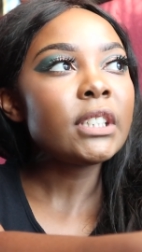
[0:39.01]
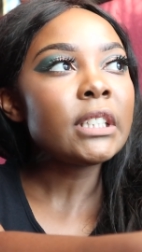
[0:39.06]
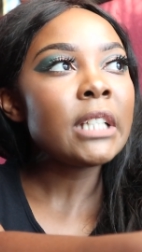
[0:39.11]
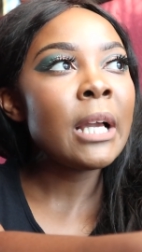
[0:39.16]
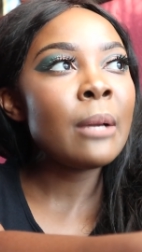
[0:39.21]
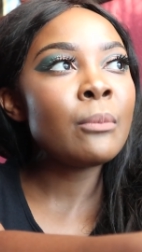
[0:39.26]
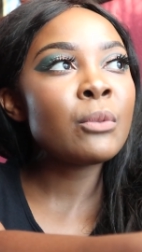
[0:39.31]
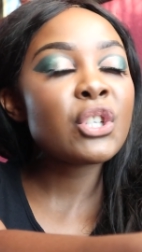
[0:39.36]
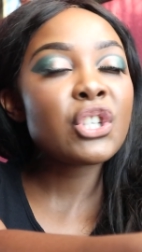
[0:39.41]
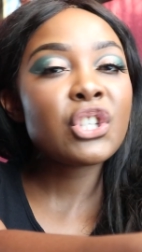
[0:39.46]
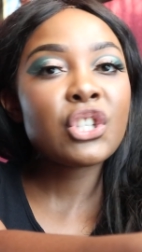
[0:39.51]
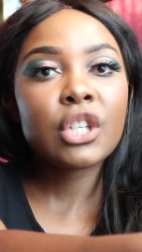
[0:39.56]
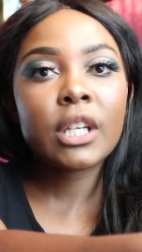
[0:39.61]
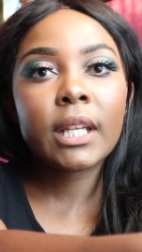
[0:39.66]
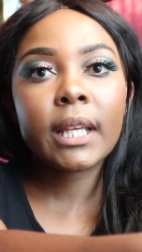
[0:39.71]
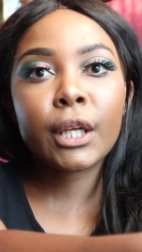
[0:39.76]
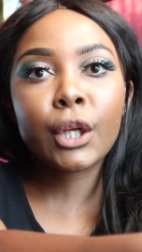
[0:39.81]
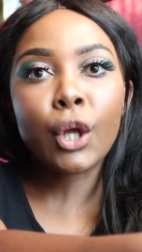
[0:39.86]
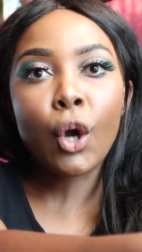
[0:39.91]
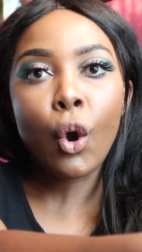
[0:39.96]
i'm just
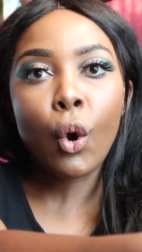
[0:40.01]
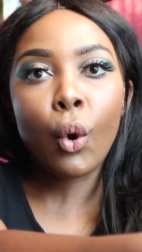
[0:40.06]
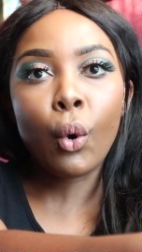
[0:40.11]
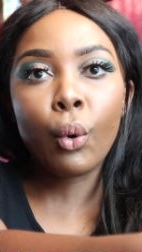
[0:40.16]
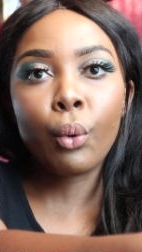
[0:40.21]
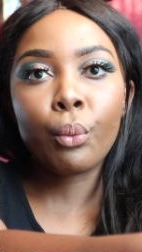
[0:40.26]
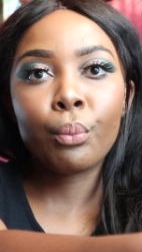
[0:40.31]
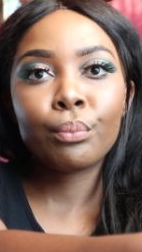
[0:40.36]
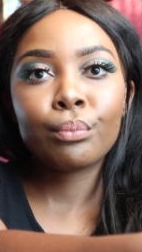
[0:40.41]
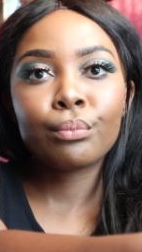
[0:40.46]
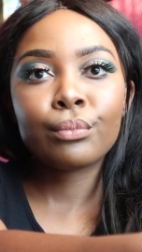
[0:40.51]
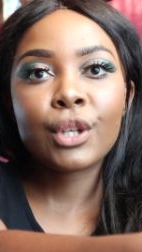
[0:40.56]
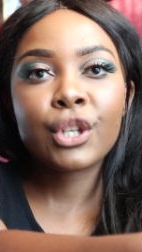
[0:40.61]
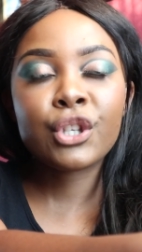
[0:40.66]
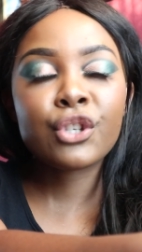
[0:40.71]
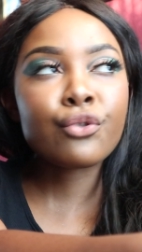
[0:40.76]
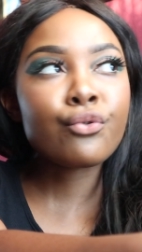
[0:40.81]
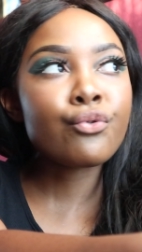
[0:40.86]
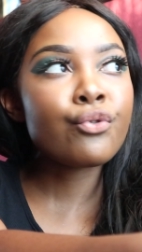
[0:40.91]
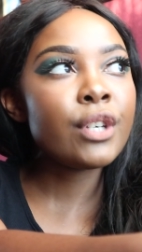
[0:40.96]
chilling at home
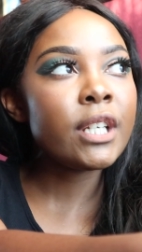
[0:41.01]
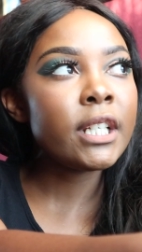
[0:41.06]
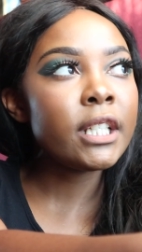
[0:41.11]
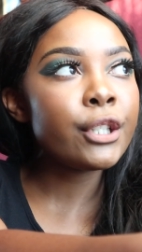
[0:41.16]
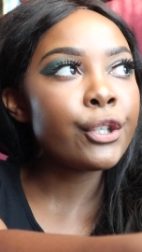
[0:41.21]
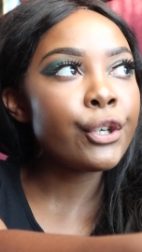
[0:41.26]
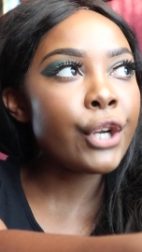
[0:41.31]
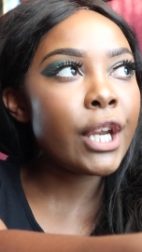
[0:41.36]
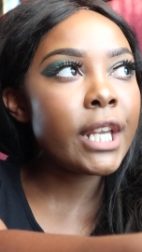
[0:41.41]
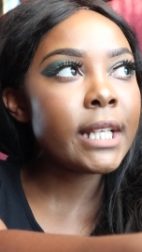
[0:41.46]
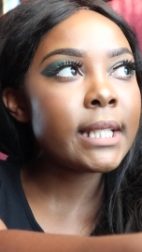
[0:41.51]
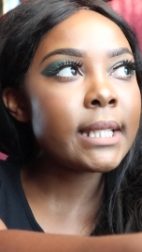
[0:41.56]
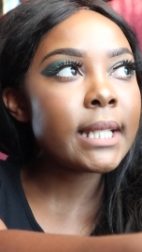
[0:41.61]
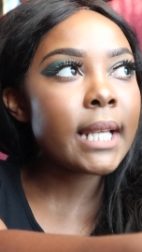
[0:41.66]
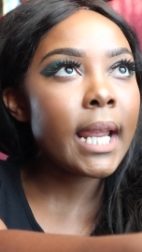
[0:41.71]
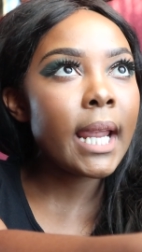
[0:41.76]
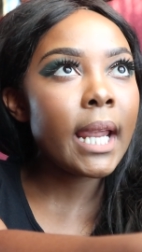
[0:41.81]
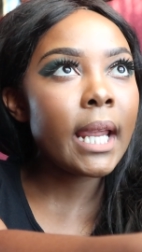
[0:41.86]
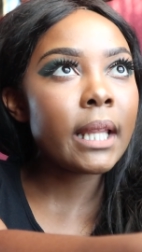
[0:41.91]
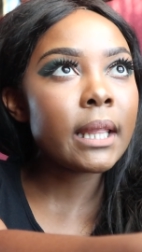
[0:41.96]
it's a really great
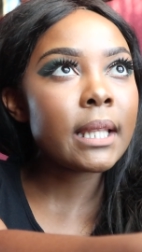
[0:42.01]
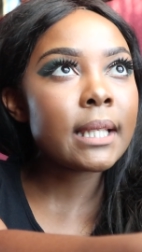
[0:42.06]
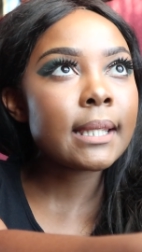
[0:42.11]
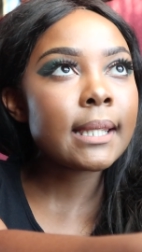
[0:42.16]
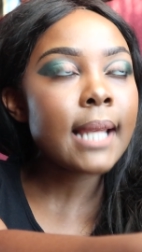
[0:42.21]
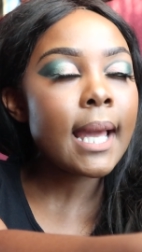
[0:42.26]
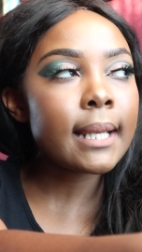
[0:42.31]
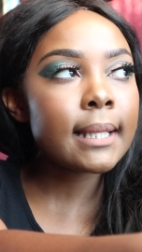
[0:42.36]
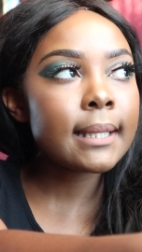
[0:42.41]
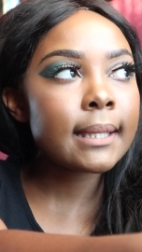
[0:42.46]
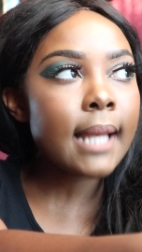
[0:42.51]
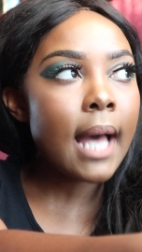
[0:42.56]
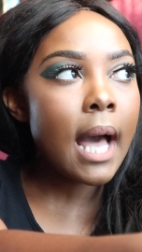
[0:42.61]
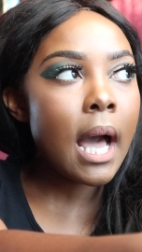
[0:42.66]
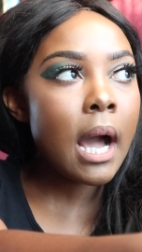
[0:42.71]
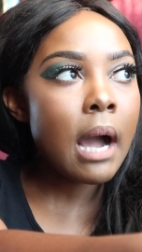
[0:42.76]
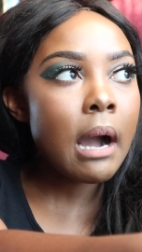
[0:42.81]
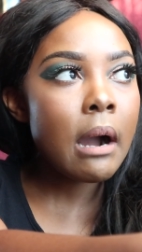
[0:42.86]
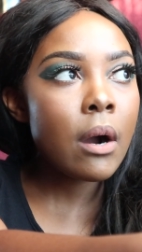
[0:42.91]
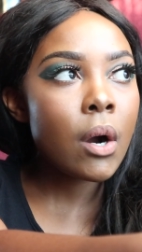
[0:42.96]
day the sun is
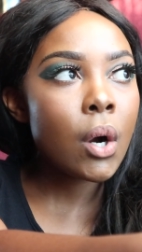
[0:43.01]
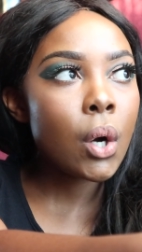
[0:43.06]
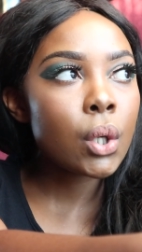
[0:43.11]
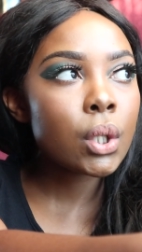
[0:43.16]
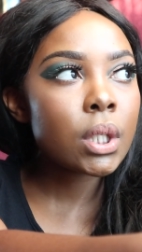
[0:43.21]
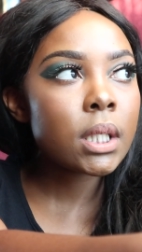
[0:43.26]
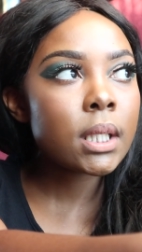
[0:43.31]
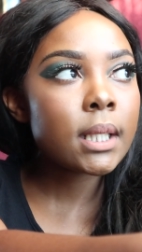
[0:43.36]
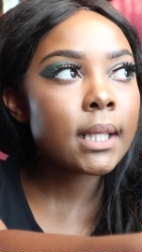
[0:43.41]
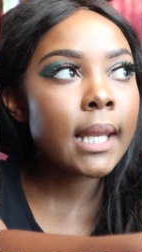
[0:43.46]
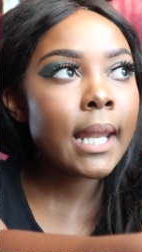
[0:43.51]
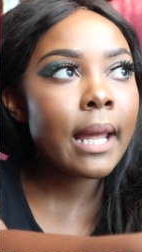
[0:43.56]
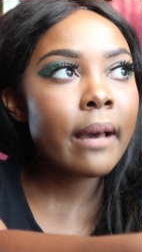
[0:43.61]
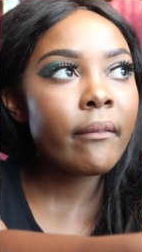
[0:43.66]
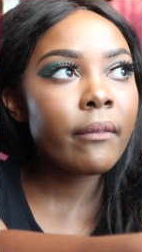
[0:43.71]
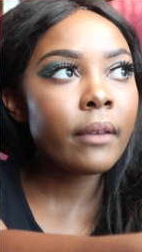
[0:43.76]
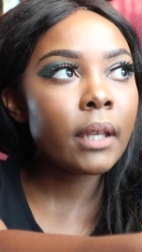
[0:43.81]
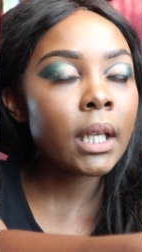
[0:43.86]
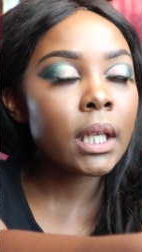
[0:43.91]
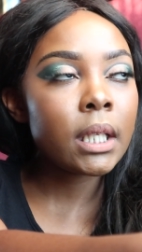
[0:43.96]
out
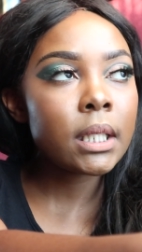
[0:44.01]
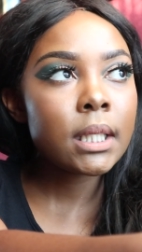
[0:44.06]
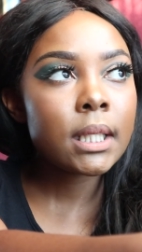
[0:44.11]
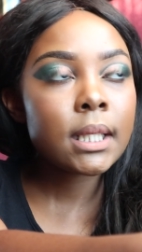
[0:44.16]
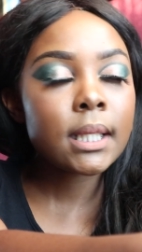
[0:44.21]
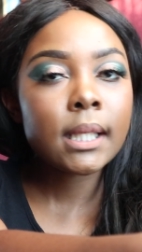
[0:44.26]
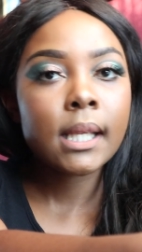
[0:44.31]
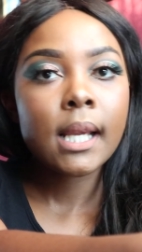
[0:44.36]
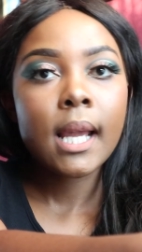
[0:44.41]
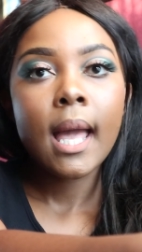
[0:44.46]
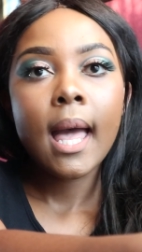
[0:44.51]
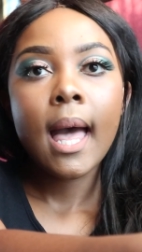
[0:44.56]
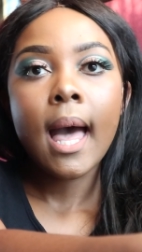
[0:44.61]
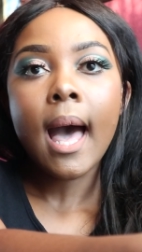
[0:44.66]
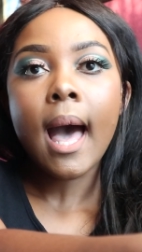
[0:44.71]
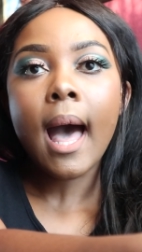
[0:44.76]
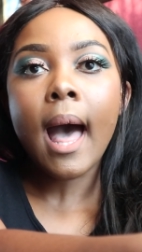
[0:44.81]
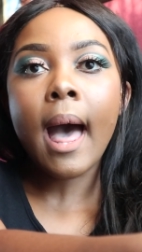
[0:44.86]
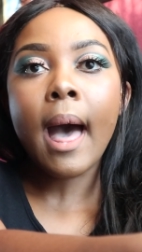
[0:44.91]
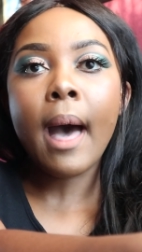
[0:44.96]
love it
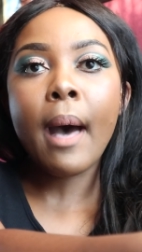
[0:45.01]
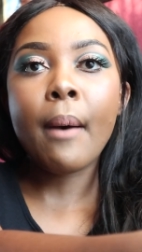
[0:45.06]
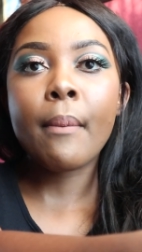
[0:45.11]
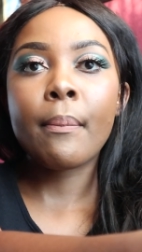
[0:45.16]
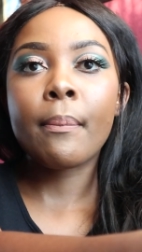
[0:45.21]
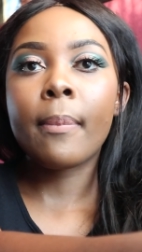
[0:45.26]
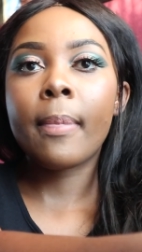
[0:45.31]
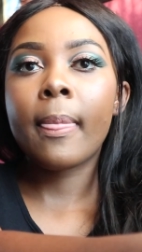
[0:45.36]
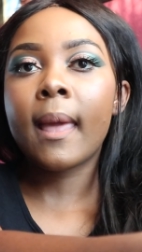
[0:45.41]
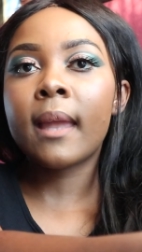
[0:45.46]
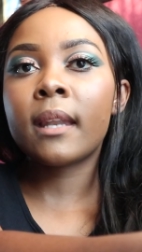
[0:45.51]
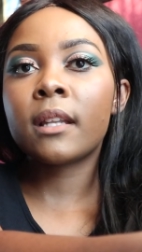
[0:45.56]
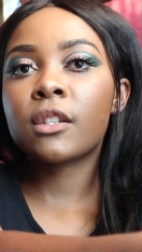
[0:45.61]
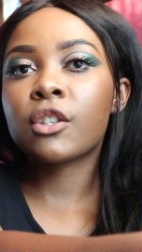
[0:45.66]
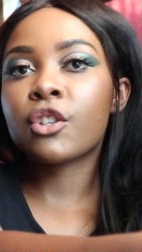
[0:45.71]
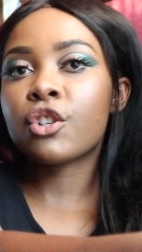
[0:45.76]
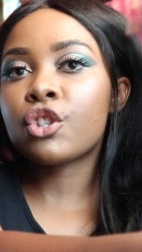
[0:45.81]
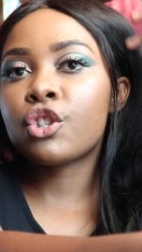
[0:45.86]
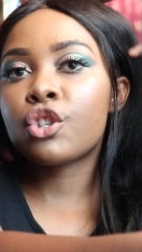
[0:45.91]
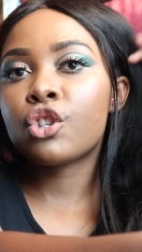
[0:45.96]
um and it's
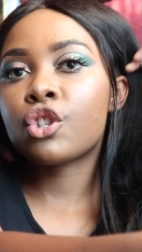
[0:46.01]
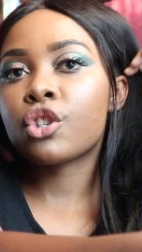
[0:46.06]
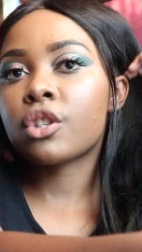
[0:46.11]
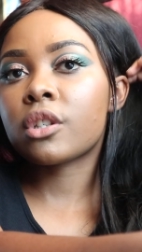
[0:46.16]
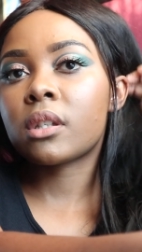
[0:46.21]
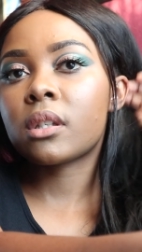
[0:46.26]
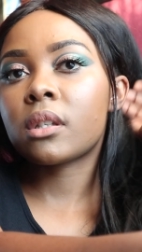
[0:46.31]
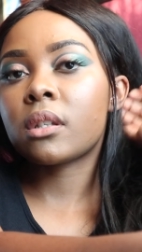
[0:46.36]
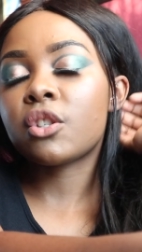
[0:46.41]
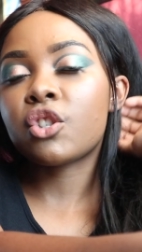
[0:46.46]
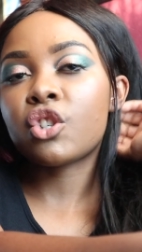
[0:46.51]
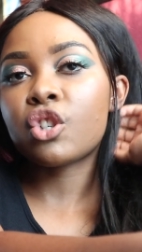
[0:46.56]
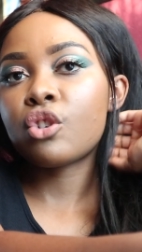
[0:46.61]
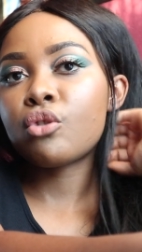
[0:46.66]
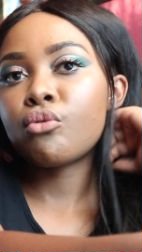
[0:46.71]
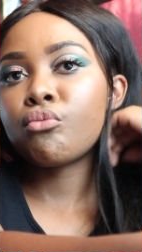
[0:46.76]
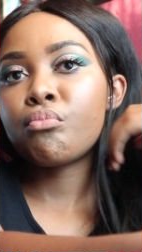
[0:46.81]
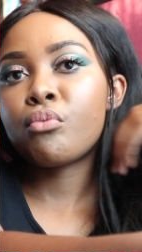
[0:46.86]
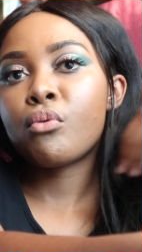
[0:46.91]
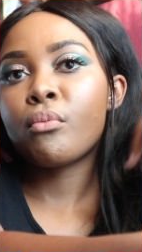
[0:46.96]
good to just nje
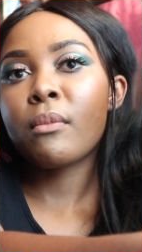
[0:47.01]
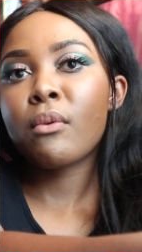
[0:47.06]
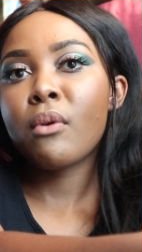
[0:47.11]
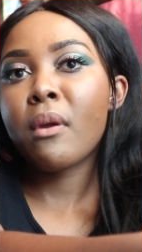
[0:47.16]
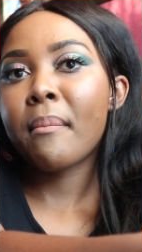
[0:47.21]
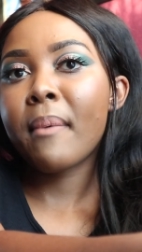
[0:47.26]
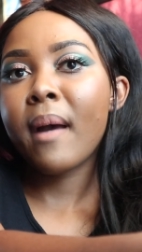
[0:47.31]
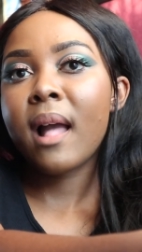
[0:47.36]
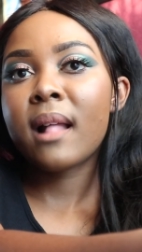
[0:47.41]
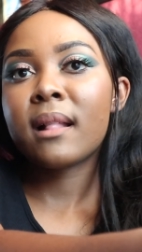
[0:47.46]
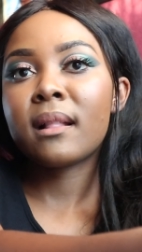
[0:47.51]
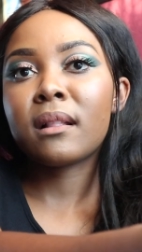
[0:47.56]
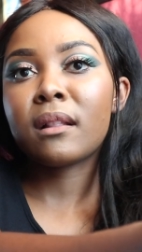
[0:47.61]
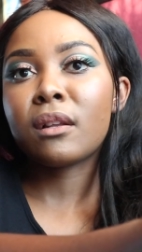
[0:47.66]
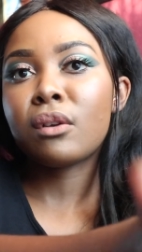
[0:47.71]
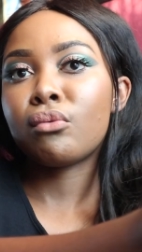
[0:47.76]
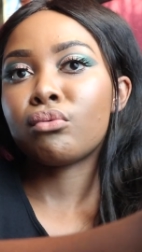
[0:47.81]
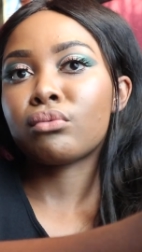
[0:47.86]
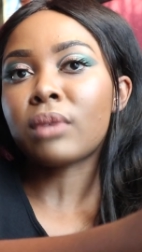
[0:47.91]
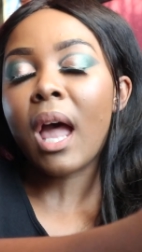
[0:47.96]
uphumile
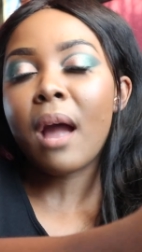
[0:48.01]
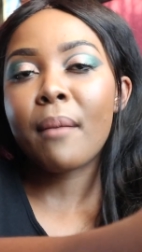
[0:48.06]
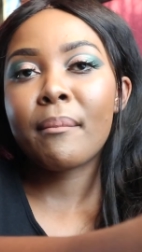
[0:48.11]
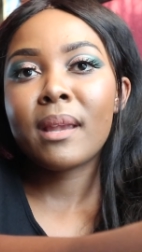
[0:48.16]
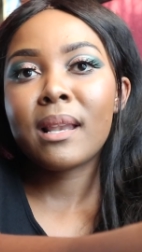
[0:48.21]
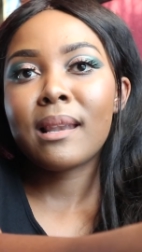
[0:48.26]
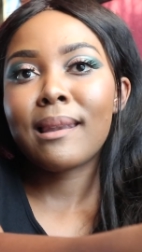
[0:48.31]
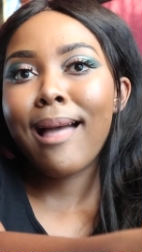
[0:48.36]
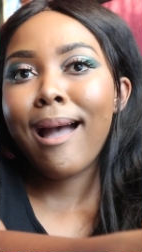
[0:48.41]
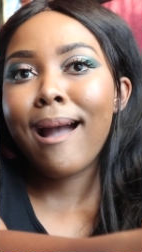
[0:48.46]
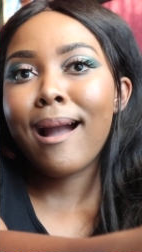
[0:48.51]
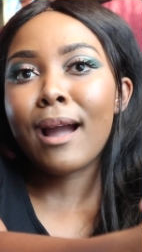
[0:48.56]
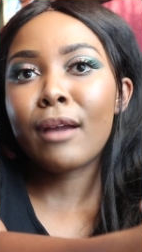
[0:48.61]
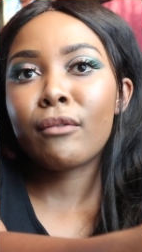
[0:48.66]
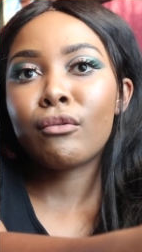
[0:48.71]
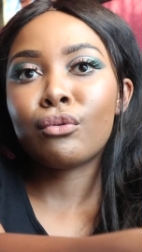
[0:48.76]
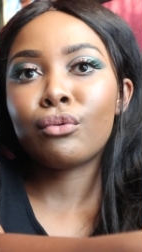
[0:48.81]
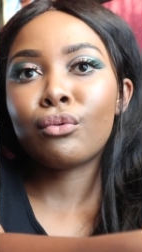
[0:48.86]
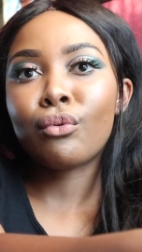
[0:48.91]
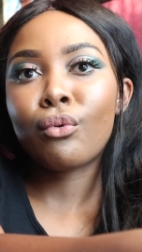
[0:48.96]
you
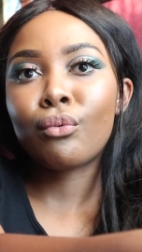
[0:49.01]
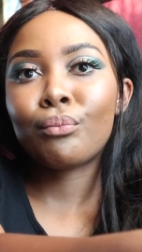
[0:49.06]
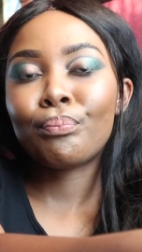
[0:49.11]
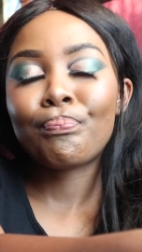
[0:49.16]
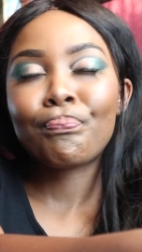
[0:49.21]
know